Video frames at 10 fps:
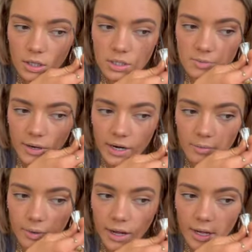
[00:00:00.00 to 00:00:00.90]

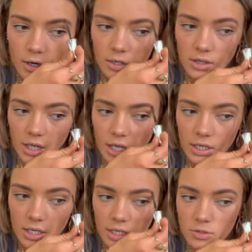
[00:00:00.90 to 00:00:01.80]
inspired by earthy
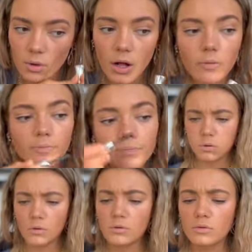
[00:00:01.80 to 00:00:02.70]
andy as well
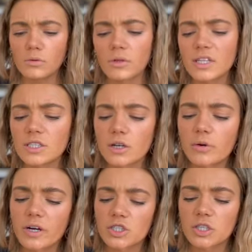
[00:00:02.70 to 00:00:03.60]
Ooh, that's a good
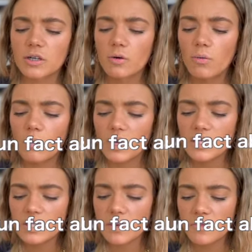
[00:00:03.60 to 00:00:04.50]
question. What
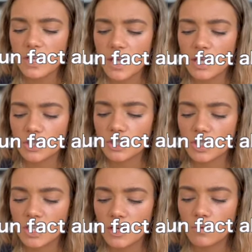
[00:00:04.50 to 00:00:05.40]
is something
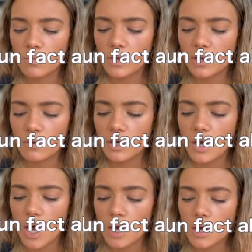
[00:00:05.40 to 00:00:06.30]
interesting we would
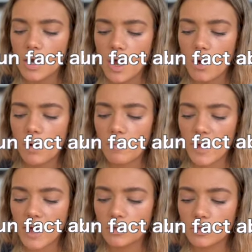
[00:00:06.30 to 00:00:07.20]
not know
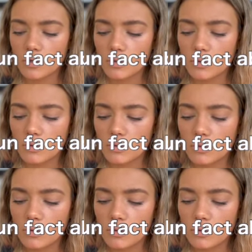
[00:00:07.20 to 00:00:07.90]
about you